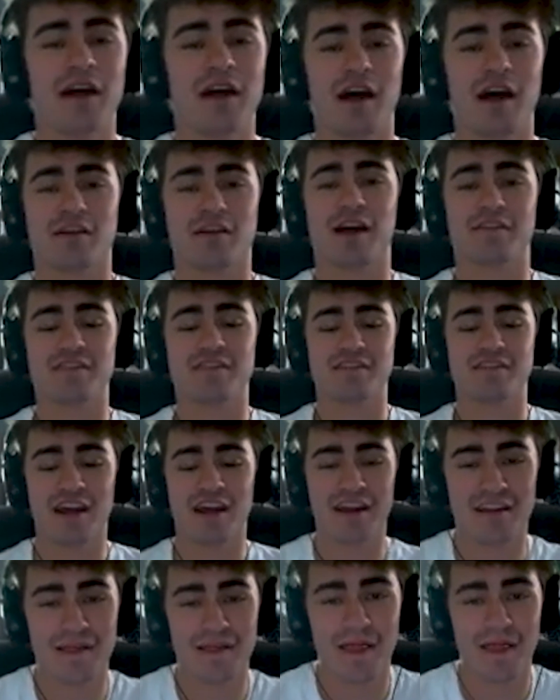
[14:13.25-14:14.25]
That's all I have to
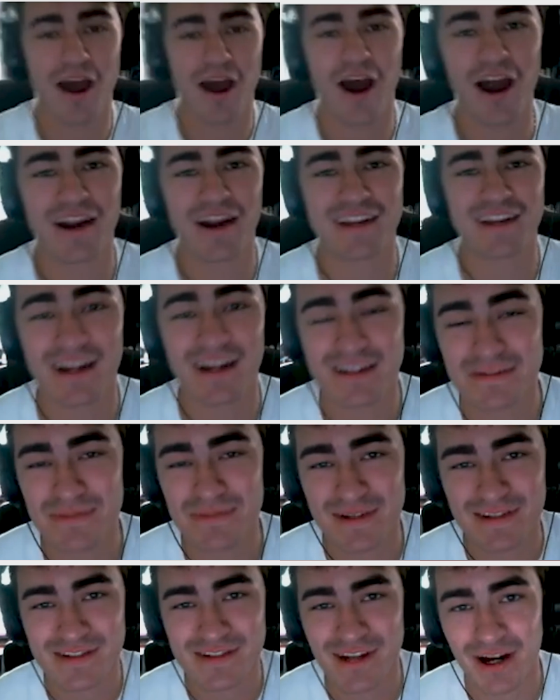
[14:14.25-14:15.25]
say. Alright guys,
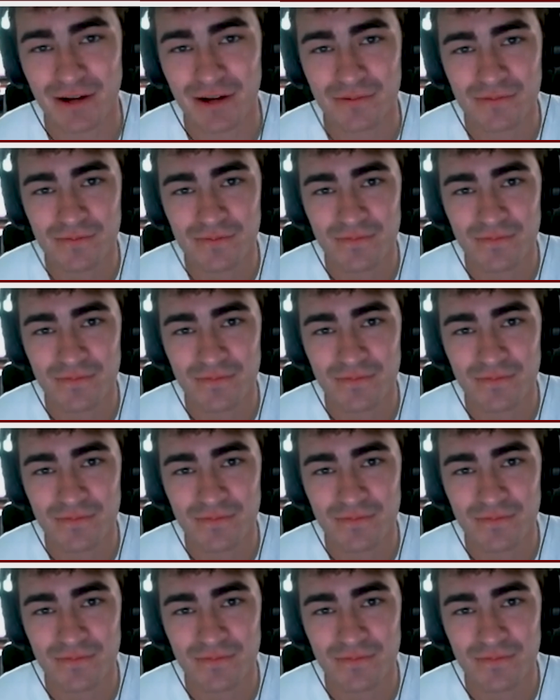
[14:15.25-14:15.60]
peace out.